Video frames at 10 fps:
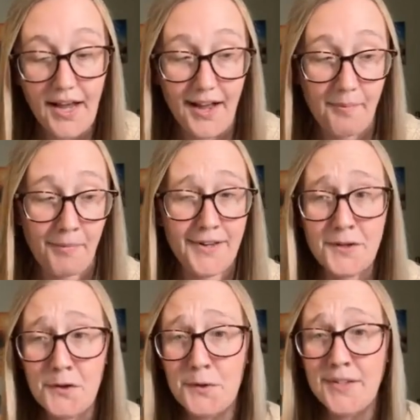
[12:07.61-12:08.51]
If
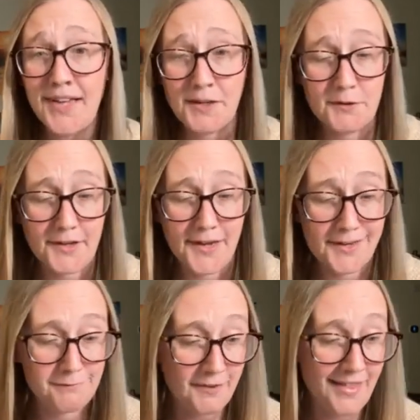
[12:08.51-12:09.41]
you can get
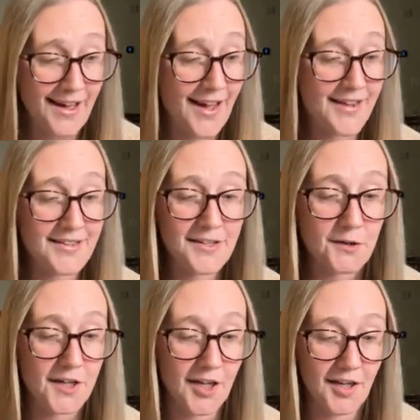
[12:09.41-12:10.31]
creative with that, you
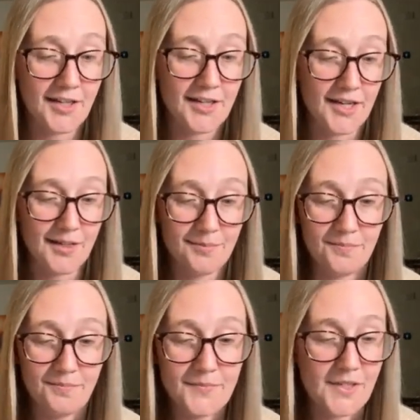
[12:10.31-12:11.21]

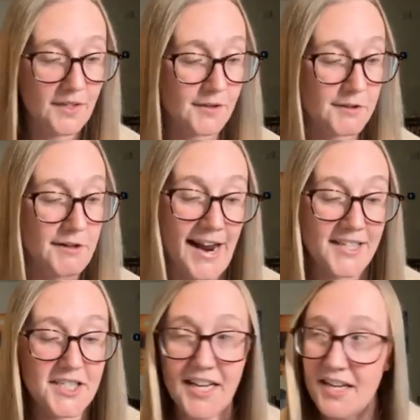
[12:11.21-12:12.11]
can
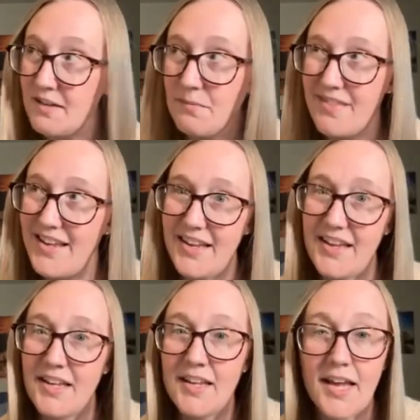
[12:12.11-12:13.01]
scratch in with
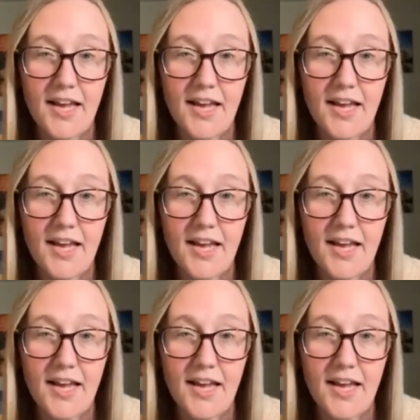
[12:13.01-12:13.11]
the